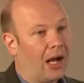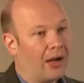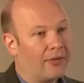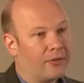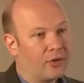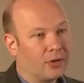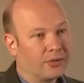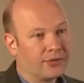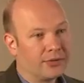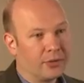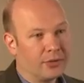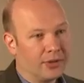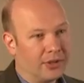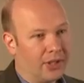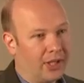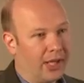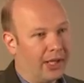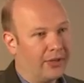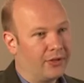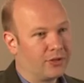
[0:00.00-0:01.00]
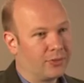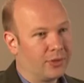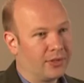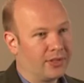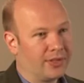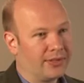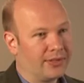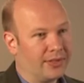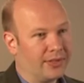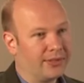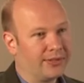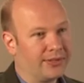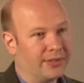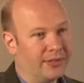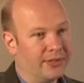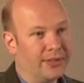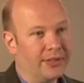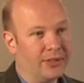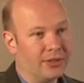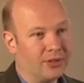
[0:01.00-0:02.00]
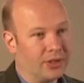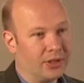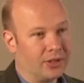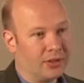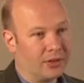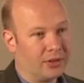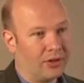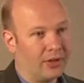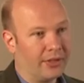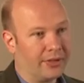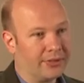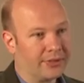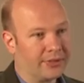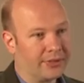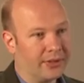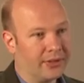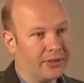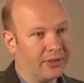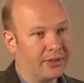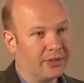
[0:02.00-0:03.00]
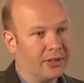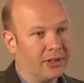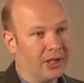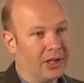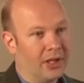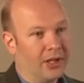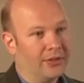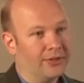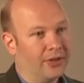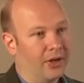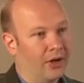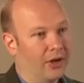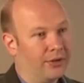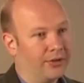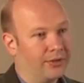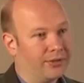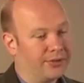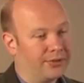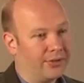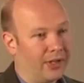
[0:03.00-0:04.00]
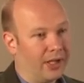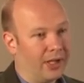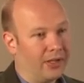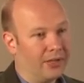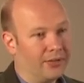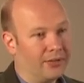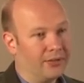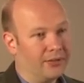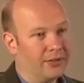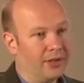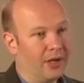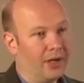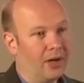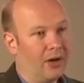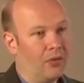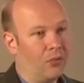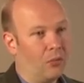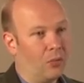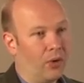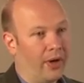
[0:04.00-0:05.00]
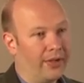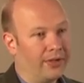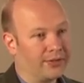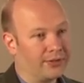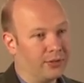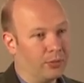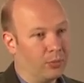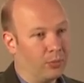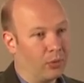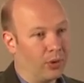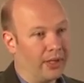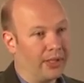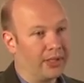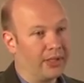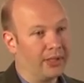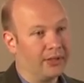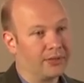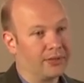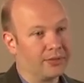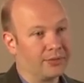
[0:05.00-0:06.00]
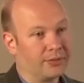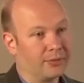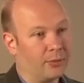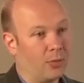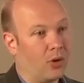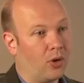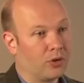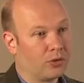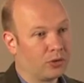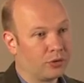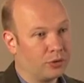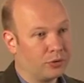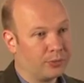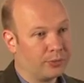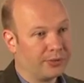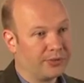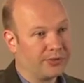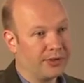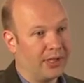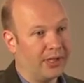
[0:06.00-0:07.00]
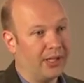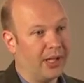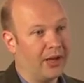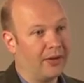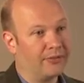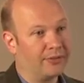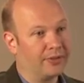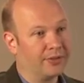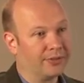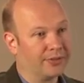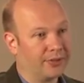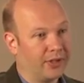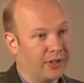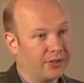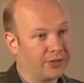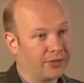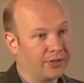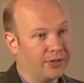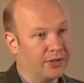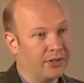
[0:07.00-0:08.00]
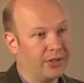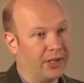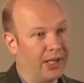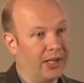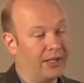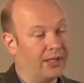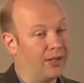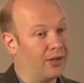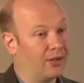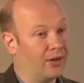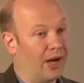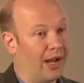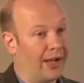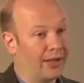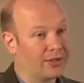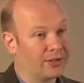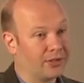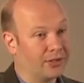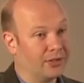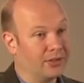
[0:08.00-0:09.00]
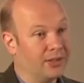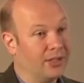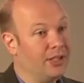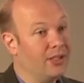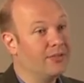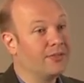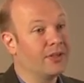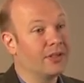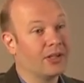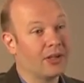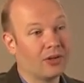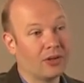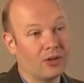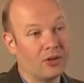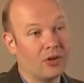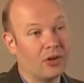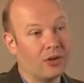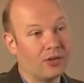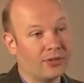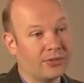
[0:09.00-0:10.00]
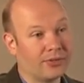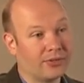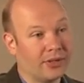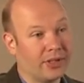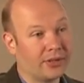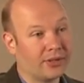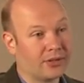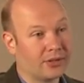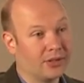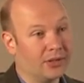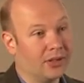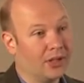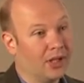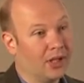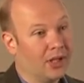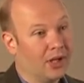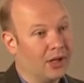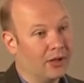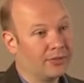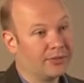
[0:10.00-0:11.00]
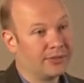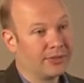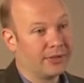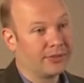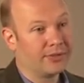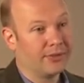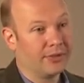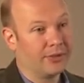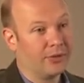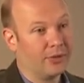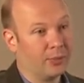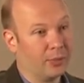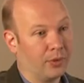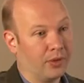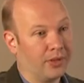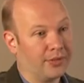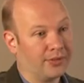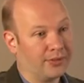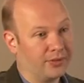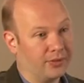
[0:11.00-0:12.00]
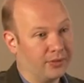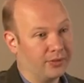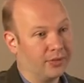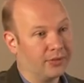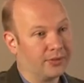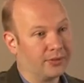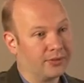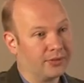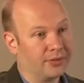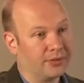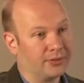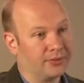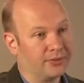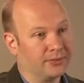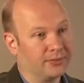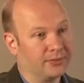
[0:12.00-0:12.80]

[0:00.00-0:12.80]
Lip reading: I've also engaged with the Tennessee Teaching and Learning Center to understand ways to break into small groups and have discussion and interaction, even in a large section of 600 plus students.